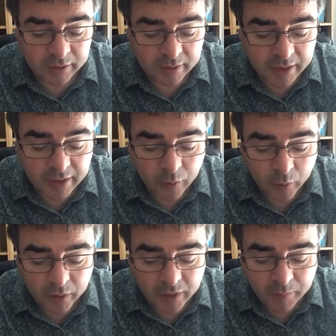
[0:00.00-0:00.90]
And then they
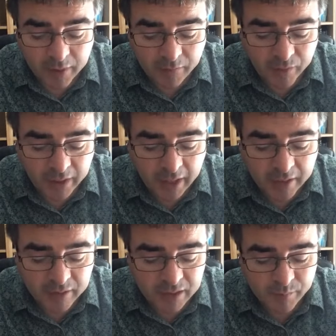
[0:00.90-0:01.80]
ordered them never
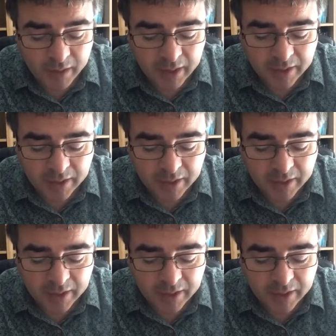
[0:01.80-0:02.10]
again to speak